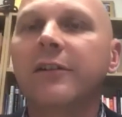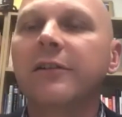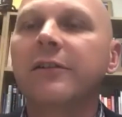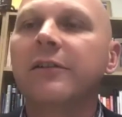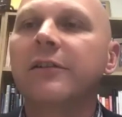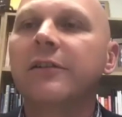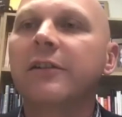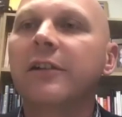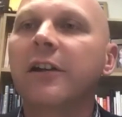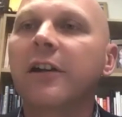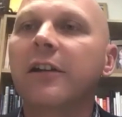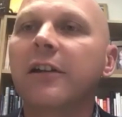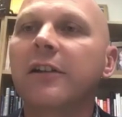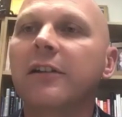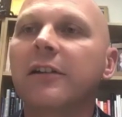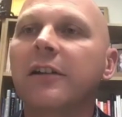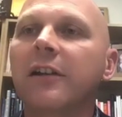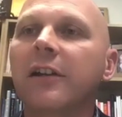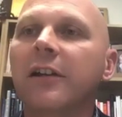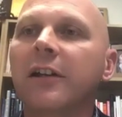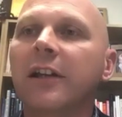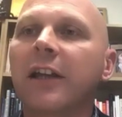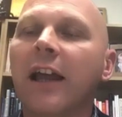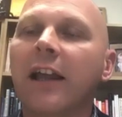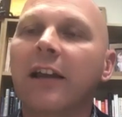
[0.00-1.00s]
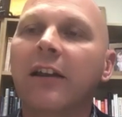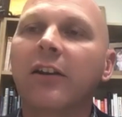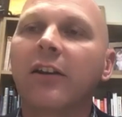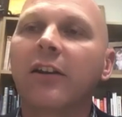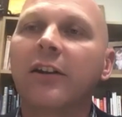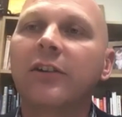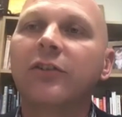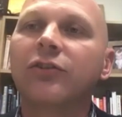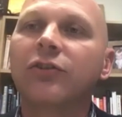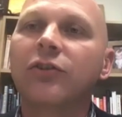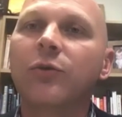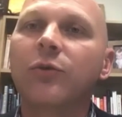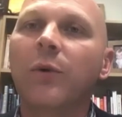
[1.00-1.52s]
and
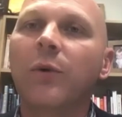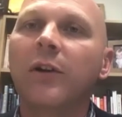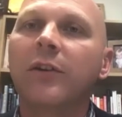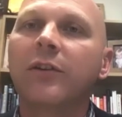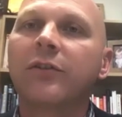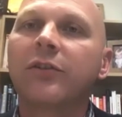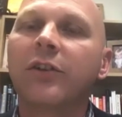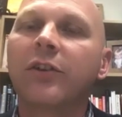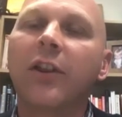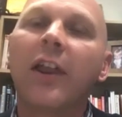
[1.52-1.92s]
catalyze new ones.